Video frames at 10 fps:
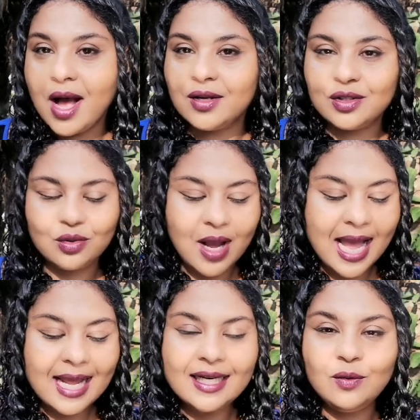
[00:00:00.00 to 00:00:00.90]
for a
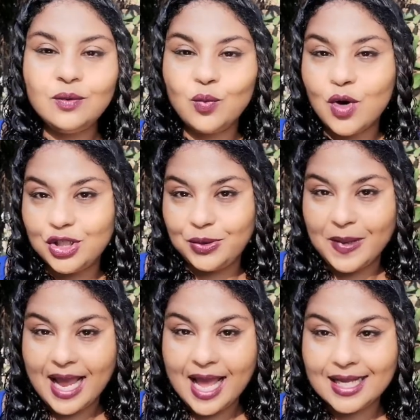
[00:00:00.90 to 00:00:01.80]
while, so I hadn't
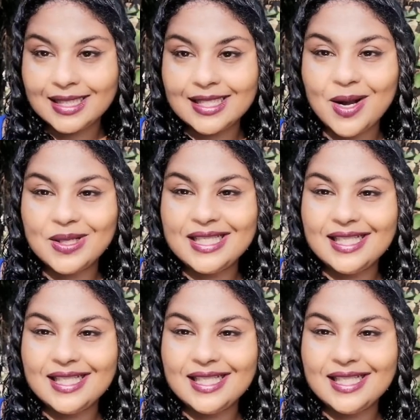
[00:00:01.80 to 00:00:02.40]
washed my hands.